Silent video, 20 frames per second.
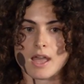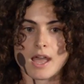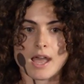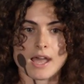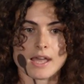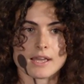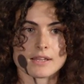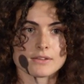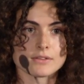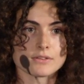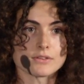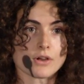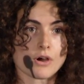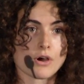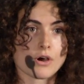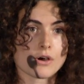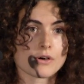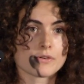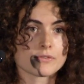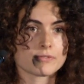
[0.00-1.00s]
and
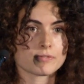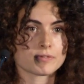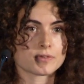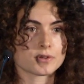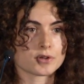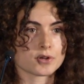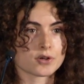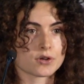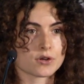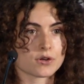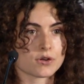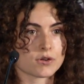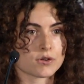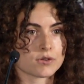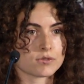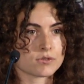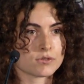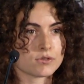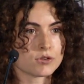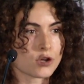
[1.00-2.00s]
of the
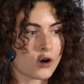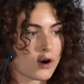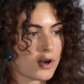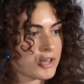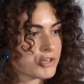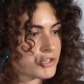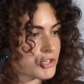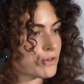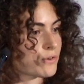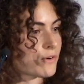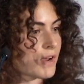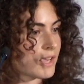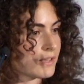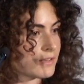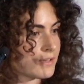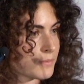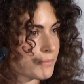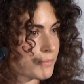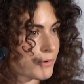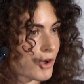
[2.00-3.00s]

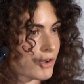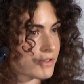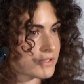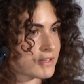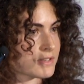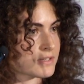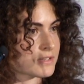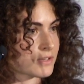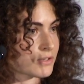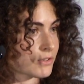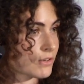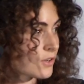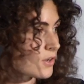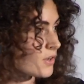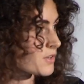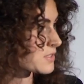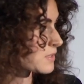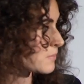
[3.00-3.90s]
knowledge-creating process that occurs